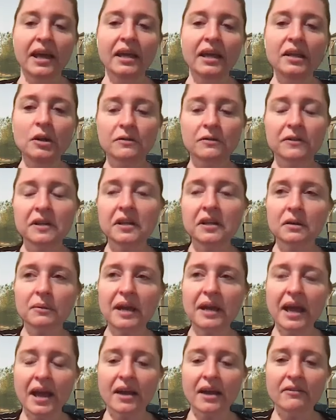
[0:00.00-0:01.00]
And then over here
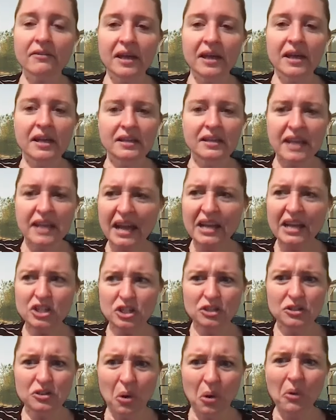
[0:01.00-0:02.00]
we have, "Yeah, he
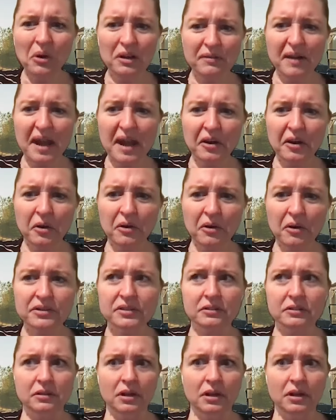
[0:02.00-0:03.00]
should totally ride a horse."